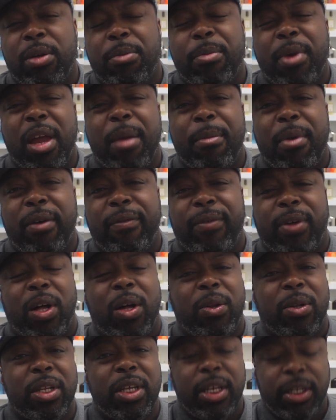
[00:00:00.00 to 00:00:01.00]
It made my
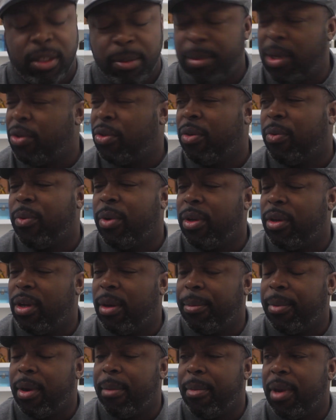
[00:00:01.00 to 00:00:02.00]
fall list. I'm not sure what
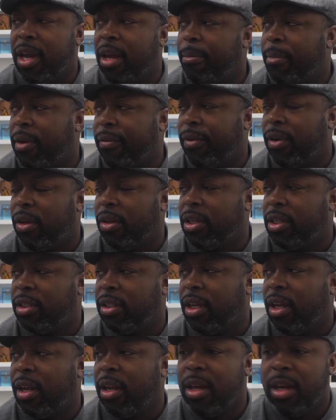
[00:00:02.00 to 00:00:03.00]
number it made my fall
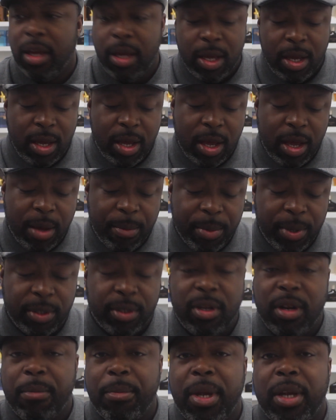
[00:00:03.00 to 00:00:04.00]
list at, but
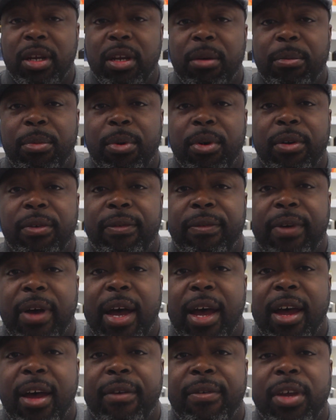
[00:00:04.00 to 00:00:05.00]
it's going to make number
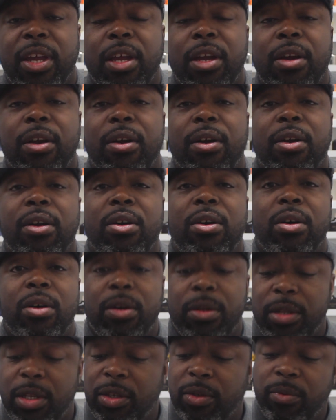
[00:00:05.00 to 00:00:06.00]
5 here
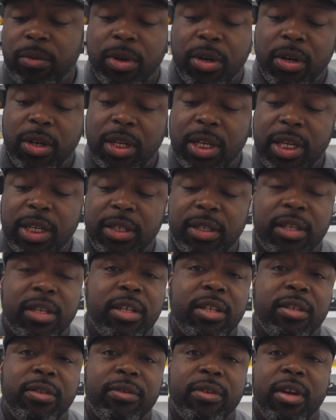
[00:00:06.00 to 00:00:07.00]
on this winter list, and
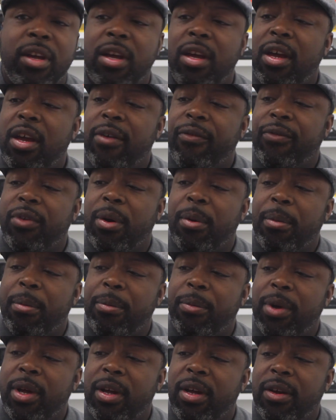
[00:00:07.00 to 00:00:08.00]
it's
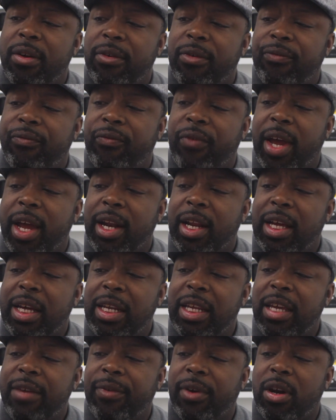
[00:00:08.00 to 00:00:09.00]
from Van
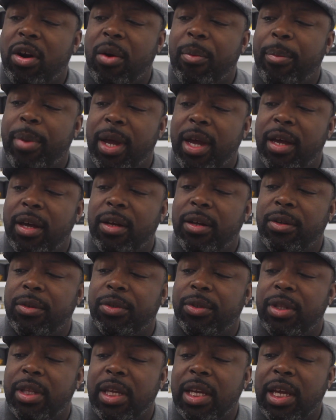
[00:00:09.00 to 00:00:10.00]
Cleef &
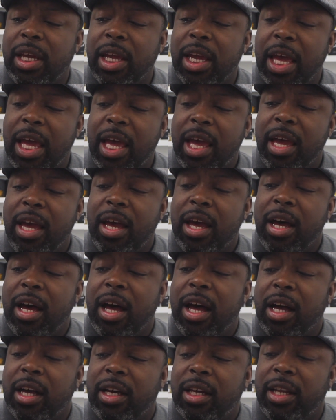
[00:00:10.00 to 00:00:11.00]
Arpels, the
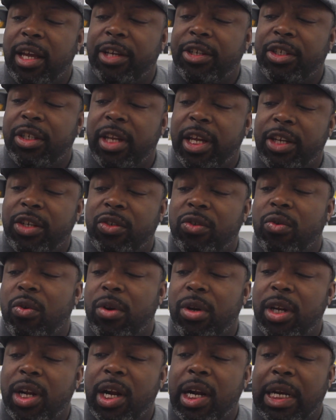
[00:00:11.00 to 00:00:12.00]
Collection
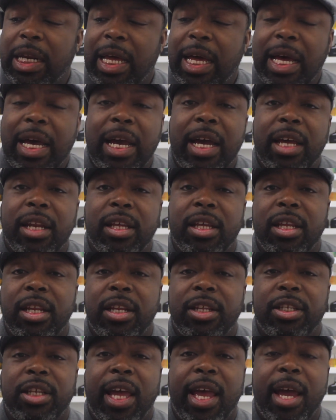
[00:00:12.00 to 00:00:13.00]
Extraordinaire line, and
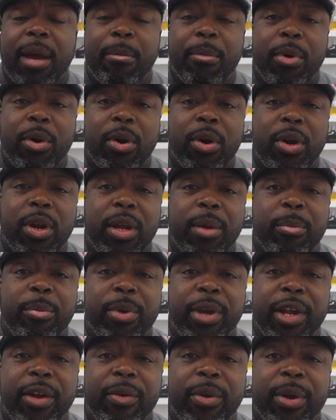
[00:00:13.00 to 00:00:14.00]
it's Amber
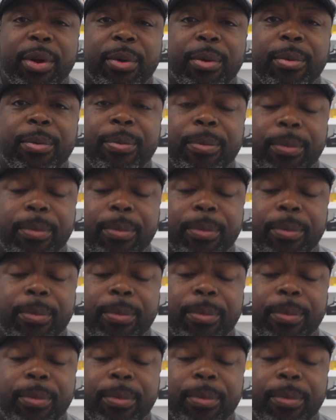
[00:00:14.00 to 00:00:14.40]
Imperial.